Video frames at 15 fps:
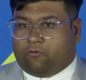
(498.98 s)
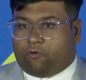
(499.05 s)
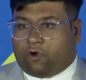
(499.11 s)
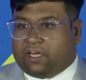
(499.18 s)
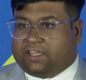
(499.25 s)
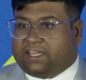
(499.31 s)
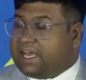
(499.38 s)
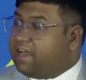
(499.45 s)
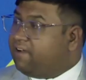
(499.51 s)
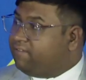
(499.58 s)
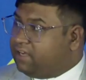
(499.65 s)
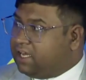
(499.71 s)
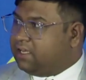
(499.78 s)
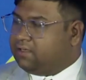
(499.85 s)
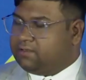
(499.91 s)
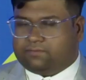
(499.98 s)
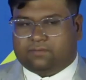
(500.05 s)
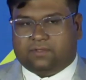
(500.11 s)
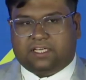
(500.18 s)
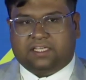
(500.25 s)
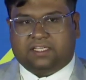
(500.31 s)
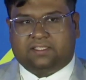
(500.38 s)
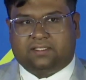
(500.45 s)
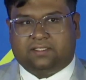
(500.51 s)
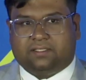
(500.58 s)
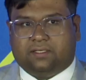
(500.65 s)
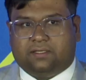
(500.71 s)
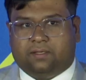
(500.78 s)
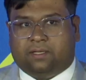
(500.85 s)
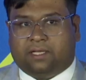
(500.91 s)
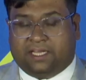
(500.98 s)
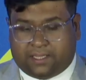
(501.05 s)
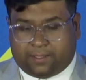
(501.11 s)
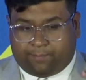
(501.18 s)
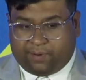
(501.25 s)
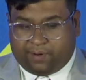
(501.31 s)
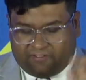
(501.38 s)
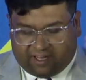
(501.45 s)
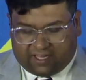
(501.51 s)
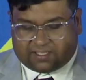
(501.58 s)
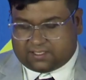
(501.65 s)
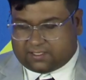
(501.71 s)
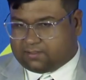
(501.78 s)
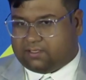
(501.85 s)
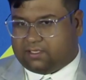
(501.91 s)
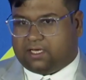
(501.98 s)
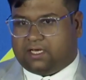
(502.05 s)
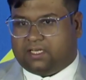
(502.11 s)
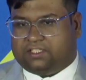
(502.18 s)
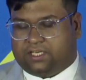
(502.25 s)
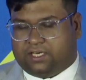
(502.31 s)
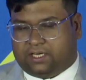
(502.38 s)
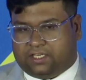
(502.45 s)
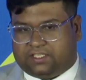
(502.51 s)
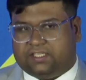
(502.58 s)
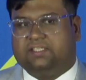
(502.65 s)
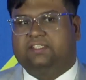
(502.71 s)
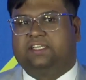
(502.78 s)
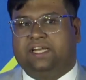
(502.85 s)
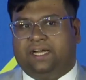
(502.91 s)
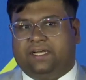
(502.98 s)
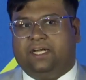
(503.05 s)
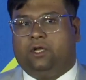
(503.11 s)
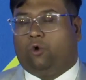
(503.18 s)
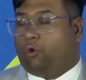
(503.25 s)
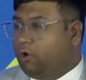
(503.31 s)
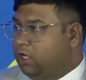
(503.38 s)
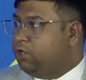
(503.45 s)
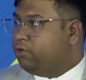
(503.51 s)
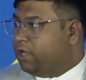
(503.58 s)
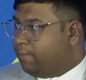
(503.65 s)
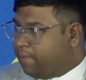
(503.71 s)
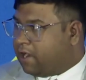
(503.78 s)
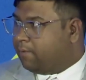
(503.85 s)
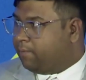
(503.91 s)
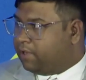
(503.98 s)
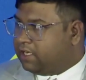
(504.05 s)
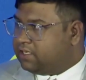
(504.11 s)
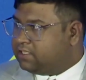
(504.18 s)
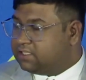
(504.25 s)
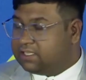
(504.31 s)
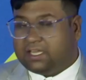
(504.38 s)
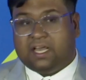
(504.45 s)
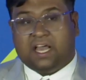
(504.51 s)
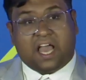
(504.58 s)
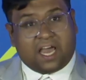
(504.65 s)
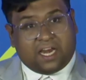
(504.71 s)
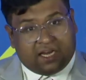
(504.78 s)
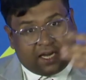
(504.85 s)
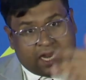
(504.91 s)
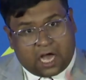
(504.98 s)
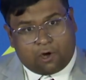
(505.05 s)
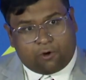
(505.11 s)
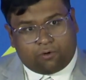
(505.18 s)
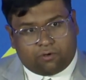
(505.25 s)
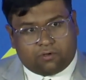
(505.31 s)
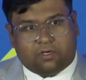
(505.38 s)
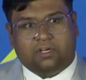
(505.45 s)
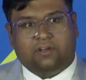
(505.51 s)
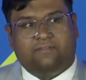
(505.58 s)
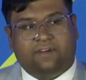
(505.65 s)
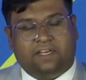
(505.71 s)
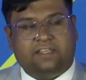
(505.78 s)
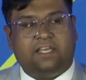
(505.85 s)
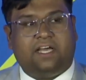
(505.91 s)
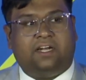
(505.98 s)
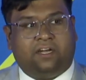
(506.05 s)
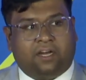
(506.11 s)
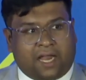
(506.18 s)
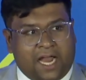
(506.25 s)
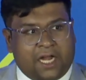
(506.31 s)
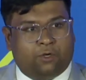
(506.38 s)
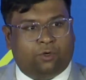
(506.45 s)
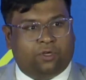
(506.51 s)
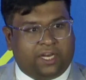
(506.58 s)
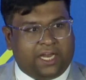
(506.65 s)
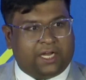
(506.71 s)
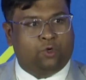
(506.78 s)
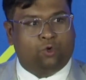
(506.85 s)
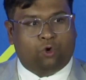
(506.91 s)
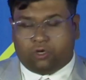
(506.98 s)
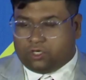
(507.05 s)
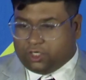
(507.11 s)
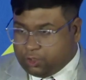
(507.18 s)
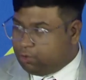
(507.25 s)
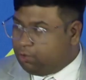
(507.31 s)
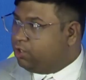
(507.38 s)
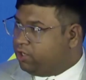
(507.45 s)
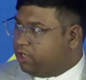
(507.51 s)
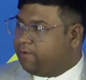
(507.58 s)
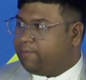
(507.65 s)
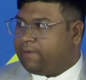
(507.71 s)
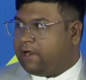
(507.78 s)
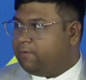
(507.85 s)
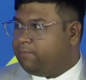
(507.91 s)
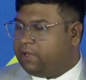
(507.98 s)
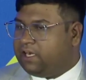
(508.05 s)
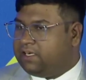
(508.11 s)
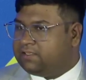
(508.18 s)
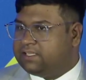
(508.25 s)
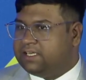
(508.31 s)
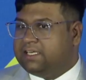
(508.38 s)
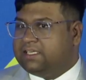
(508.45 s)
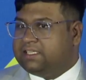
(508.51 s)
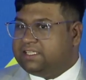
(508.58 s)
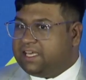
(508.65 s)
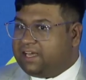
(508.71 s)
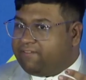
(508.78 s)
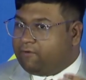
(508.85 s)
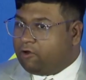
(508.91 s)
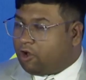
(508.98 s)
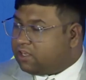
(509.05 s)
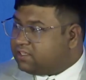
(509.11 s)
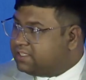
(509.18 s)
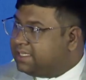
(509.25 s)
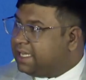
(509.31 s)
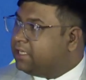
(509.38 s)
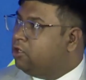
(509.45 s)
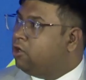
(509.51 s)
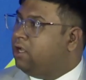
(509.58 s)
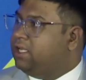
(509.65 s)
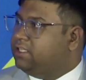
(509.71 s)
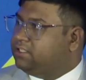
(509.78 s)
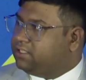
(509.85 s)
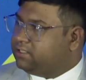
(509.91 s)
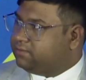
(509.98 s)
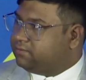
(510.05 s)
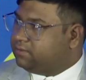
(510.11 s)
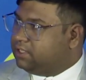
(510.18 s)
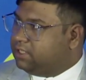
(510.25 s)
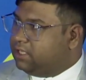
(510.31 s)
What they have done is, in the previous generations, created old nuclear power plants. And now, when they are trying to create new nuclear power plants, they have lost that knowledge.